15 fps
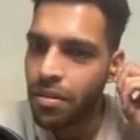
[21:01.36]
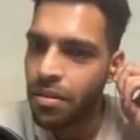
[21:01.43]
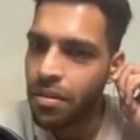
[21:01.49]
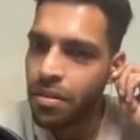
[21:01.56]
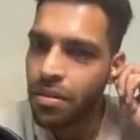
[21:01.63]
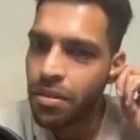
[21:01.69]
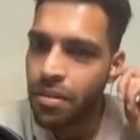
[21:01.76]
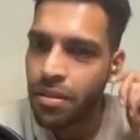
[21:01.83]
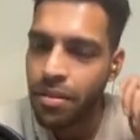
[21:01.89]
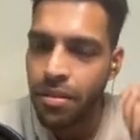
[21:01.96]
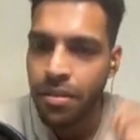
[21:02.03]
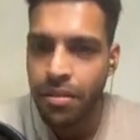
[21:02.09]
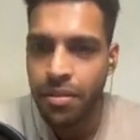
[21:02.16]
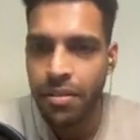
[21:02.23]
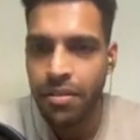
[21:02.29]

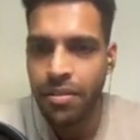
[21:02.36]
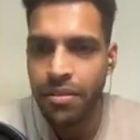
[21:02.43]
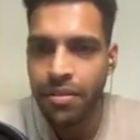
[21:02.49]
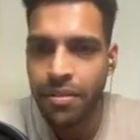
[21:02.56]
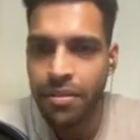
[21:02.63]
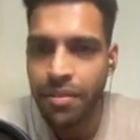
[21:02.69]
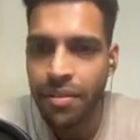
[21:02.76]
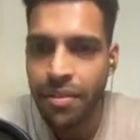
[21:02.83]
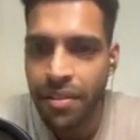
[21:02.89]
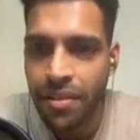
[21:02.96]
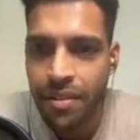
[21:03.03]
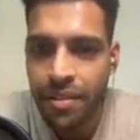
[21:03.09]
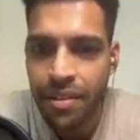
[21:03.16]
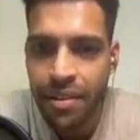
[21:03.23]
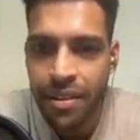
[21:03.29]

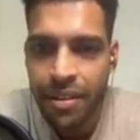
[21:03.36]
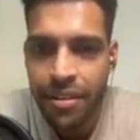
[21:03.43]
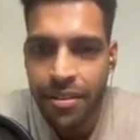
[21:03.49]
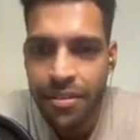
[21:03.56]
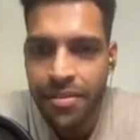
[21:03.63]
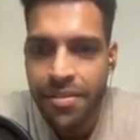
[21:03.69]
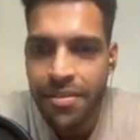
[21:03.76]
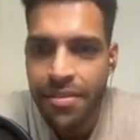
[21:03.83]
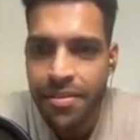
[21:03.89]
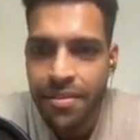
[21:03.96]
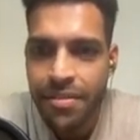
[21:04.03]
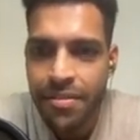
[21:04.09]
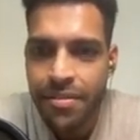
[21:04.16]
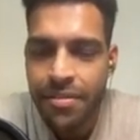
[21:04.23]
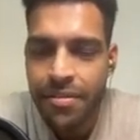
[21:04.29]

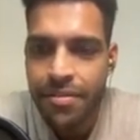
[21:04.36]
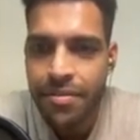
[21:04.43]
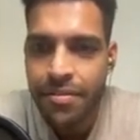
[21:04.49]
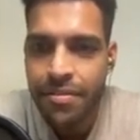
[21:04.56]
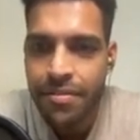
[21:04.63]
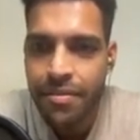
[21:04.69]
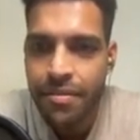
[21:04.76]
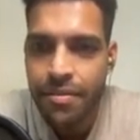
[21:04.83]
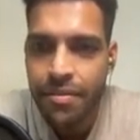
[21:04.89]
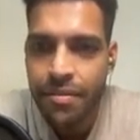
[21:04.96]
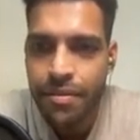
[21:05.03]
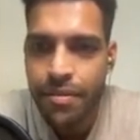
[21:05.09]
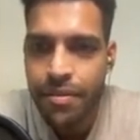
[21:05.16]
The person shown says nothing.